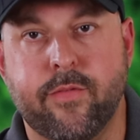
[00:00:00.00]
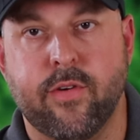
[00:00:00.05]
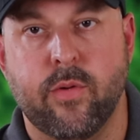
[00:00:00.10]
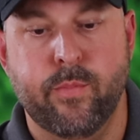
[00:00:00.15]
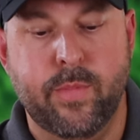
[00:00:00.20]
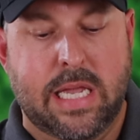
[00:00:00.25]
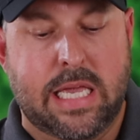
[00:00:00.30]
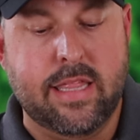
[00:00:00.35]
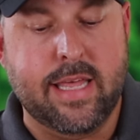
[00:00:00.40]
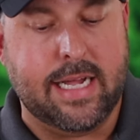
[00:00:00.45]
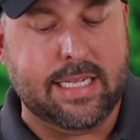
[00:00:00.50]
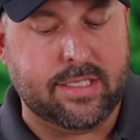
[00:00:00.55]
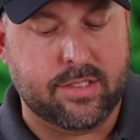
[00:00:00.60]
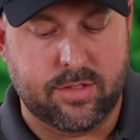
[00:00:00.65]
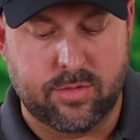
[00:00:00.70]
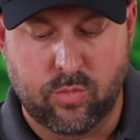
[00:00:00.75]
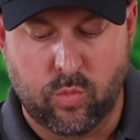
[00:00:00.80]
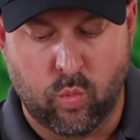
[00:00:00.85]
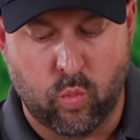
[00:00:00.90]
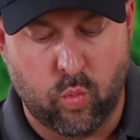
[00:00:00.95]
for me,
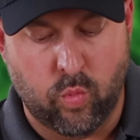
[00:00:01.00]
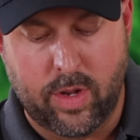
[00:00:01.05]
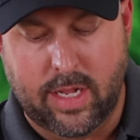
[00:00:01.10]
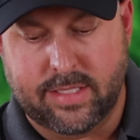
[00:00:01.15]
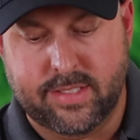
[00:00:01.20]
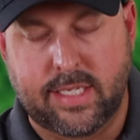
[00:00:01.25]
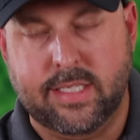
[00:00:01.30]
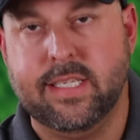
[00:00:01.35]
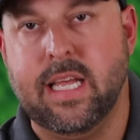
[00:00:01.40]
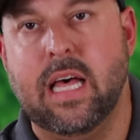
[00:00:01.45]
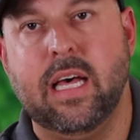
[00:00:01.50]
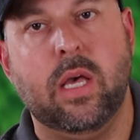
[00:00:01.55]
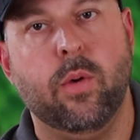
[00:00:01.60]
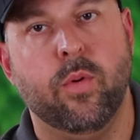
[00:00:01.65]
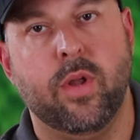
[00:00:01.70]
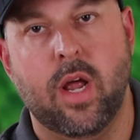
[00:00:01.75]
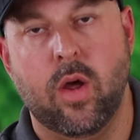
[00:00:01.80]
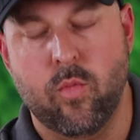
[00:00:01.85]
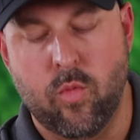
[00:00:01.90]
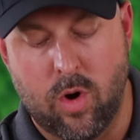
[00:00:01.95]
that's exactly
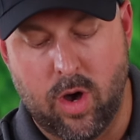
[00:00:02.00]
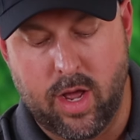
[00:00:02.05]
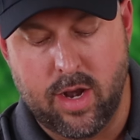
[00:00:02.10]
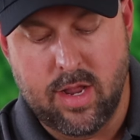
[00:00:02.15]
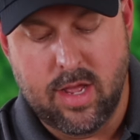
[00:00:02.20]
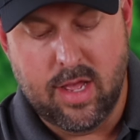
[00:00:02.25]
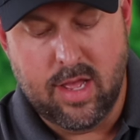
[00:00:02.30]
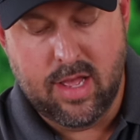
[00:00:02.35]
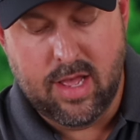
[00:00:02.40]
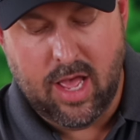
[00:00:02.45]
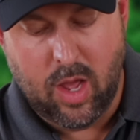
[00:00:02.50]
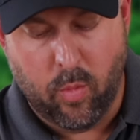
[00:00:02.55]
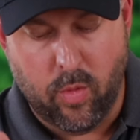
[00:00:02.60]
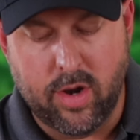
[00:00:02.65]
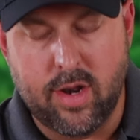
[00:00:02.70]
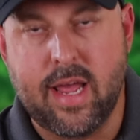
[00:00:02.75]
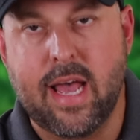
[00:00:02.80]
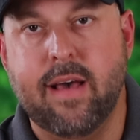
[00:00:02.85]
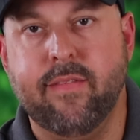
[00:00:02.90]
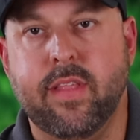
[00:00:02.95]
what I want. I
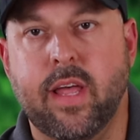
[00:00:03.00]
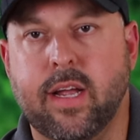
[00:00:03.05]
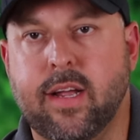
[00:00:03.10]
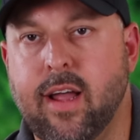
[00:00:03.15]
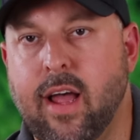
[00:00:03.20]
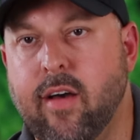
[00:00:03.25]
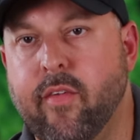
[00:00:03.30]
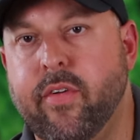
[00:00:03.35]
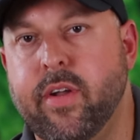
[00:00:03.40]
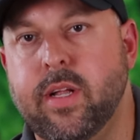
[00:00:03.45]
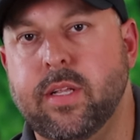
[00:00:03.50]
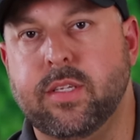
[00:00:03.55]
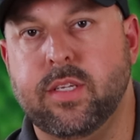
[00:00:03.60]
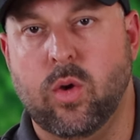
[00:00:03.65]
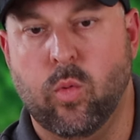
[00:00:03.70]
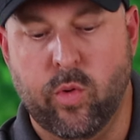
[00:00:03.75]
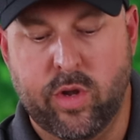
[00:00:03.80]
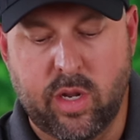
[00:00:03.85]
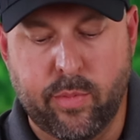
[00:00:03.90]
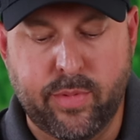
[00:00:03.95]
want to have that confidence. I
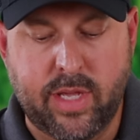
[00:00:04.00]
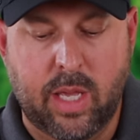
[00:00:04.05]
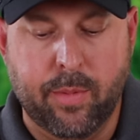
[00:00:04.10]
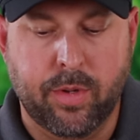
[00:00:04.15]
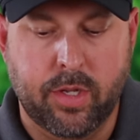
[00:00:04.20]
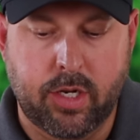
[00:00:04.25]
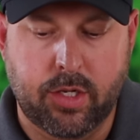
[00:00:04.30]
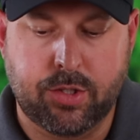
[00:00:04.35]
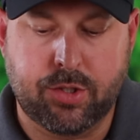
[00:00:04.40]
want to be able to